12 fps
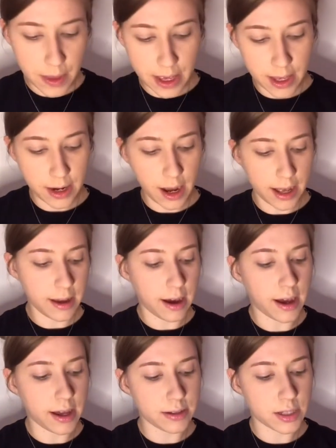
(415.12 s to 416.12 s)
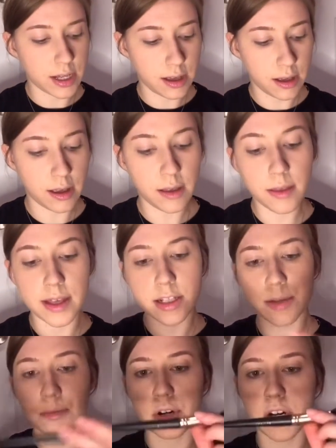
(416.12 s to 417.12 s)
Then I got
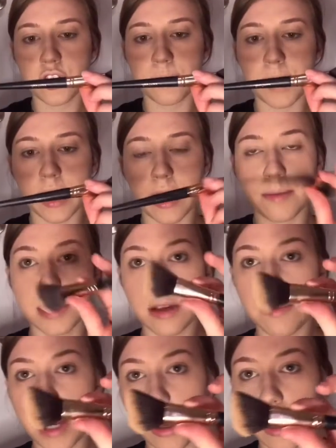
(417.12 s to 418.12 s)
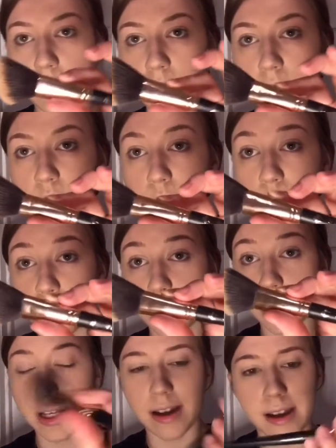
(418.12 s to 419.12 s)
this brush in my Ipsy bag. It's
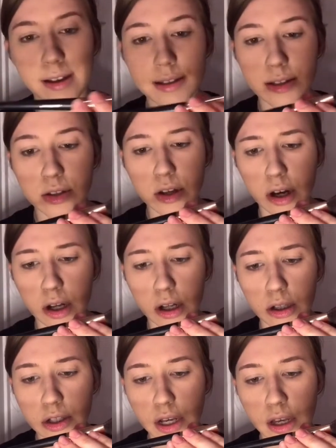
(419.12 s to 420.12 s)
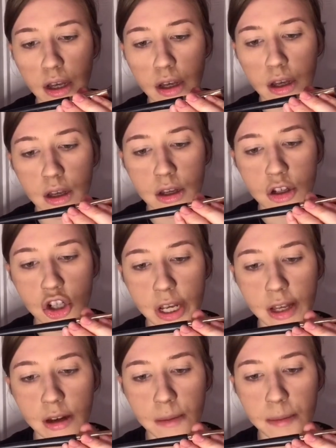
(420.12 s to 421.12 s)
really nice. It's called
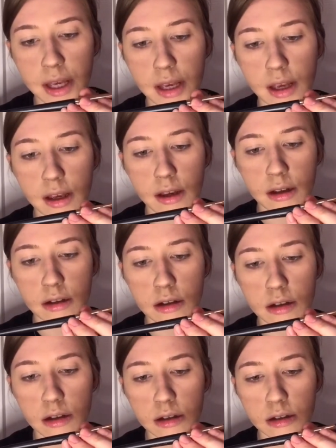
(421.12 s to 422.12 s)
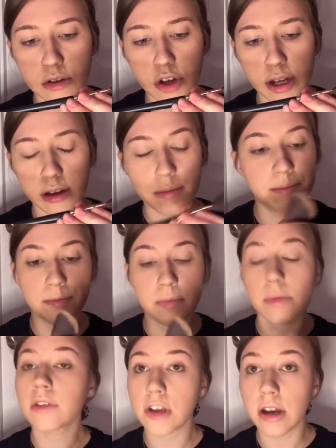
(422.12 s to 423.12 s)
Shayna B. Shayna?
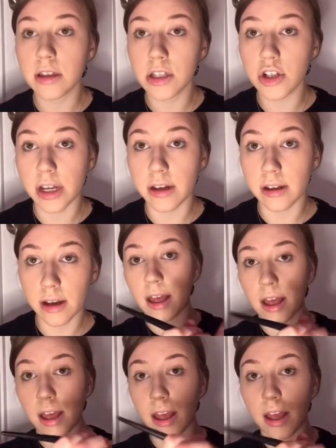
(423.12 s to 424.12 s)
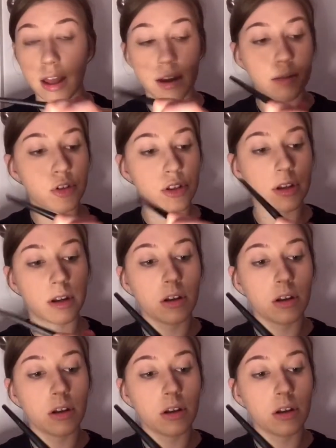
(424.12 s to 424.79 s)
Shout out to Shayna. And I'm just